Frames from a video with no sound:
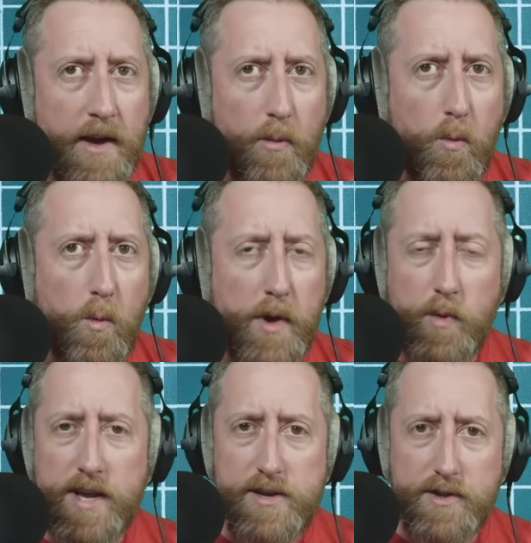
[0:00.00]
When
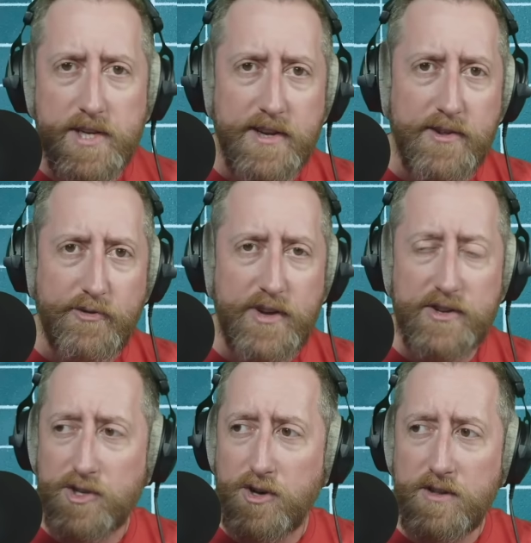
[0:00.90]
we used it in the
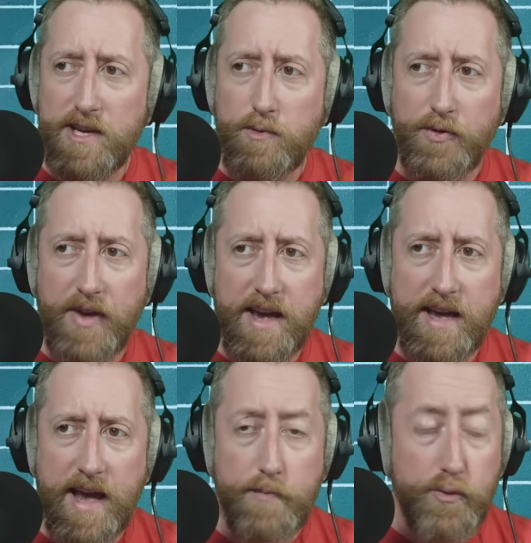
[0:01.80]
field, Starlink will take
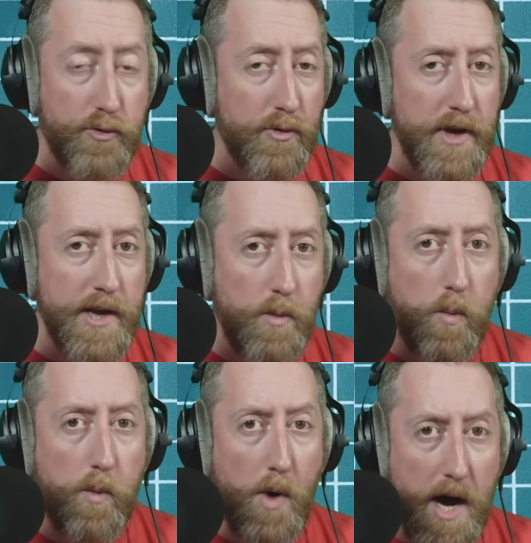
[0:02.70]
a pretty
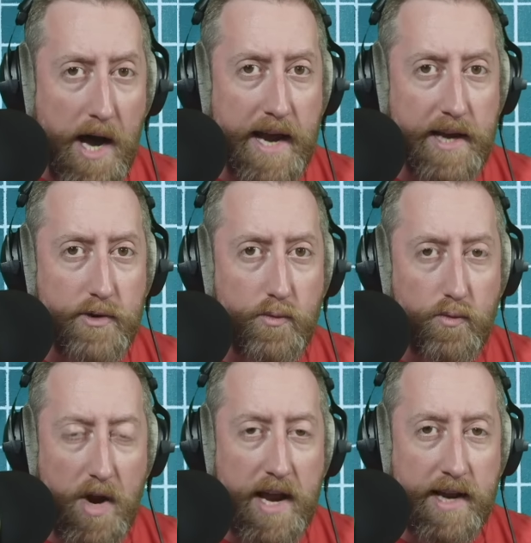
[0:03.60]
wide
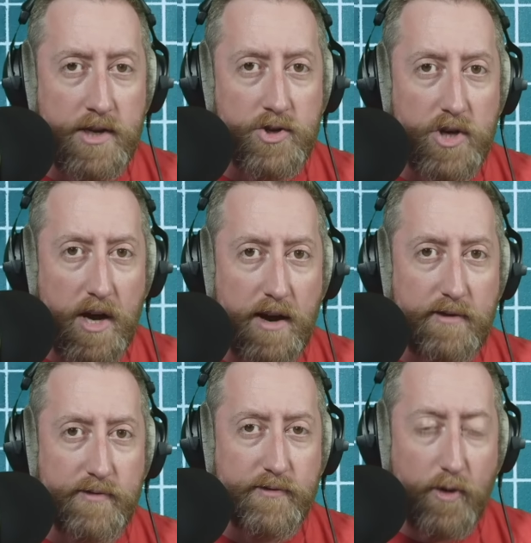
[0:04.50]
range
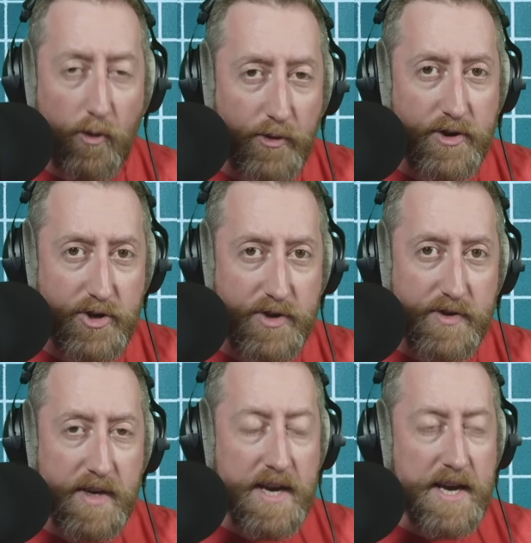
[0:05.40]
of voltages.